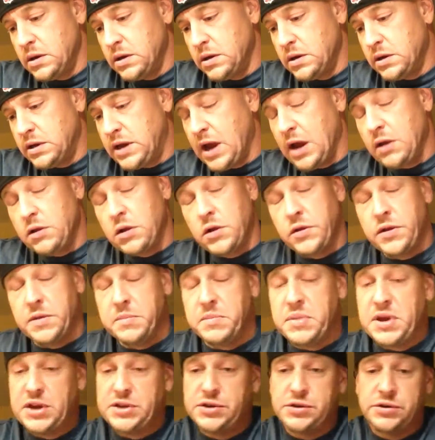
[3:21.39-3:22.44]
download the
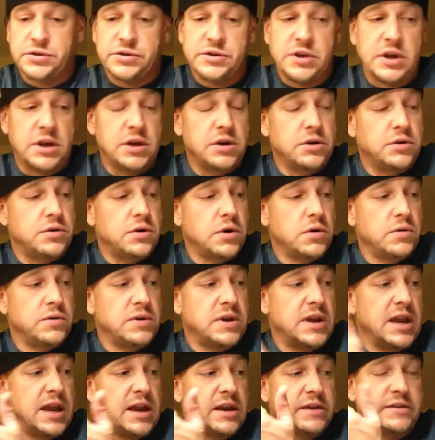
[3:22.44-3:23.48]
pictures that your drone
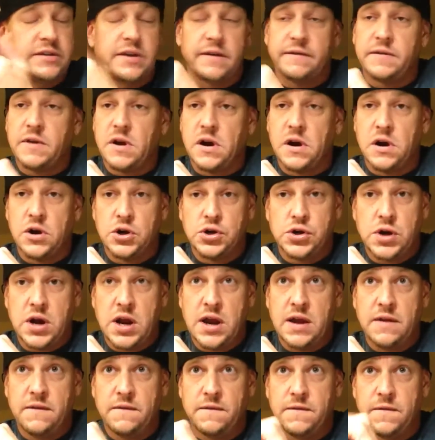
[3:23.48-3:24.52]
takes off the hard
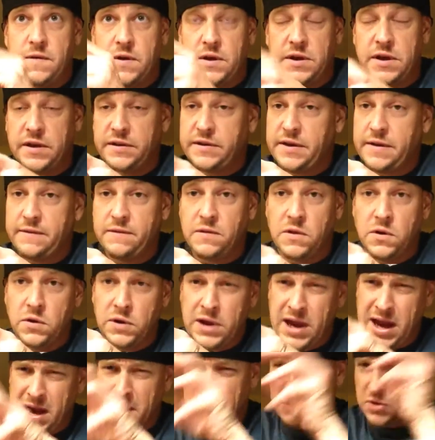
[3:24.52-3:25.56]
drive. It does have a little
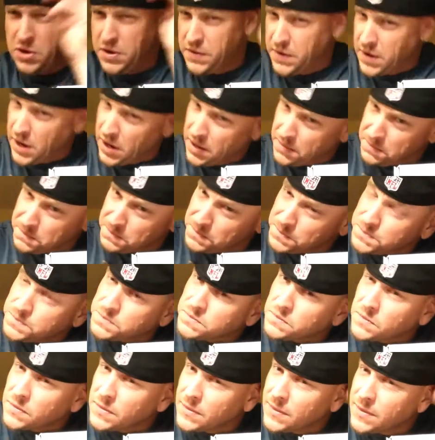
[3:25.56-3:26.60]
camera in there.
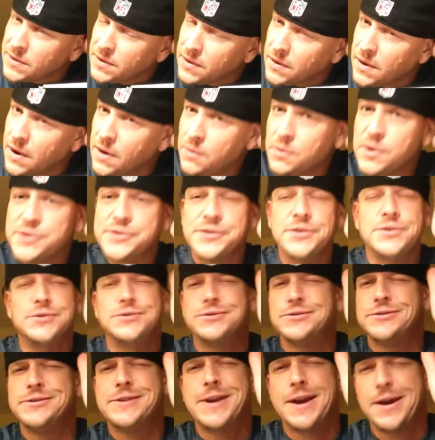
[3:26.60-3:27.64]

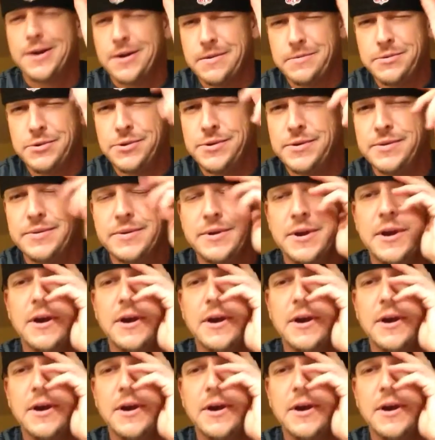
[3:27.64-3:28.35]
Resolution's terrible.